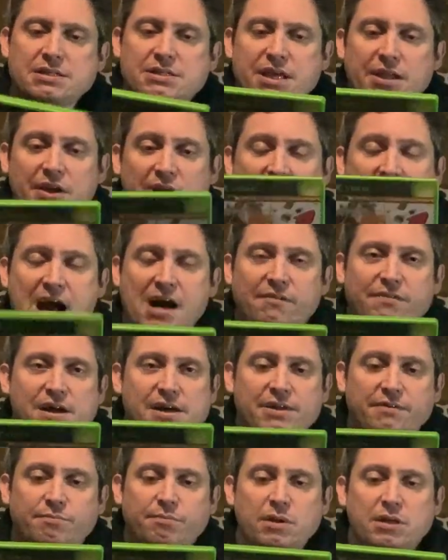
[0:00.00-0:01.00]
and I have
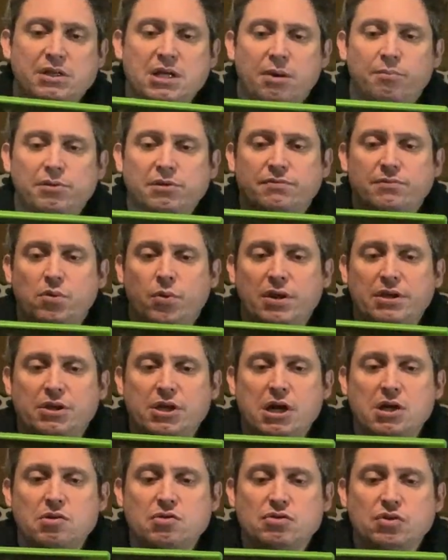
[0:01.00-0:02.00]
had a couple of quick
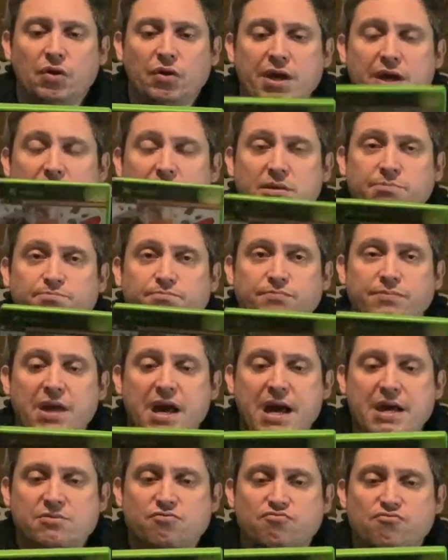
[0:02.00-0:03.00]
goes on it, and
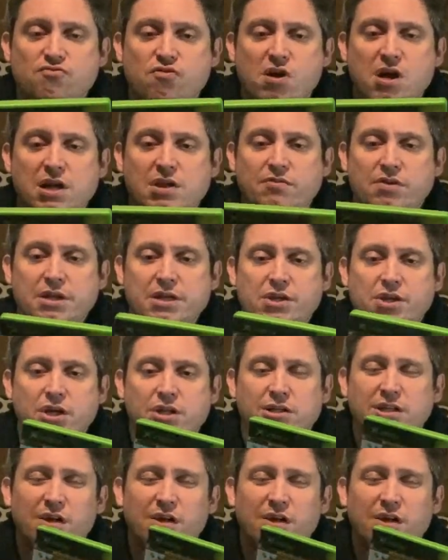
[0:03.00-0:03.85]
yeah, it's really good.